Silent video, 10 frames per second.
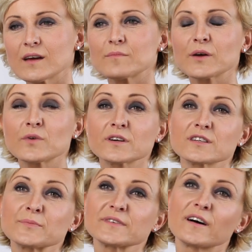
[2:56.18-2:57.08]
My
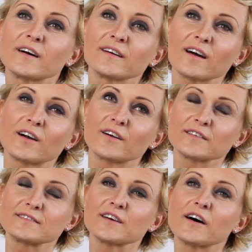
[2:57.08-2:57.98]
workshops are
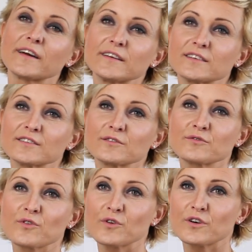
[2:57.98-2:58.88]
designed
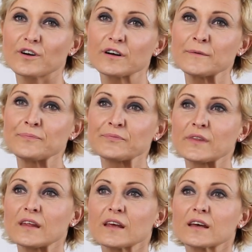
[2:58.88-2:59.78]
for
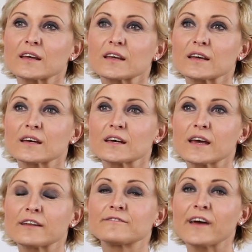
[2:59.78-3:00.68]

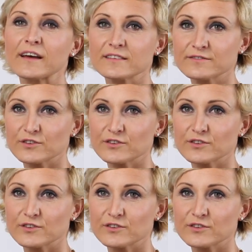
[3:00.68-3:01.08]
advanced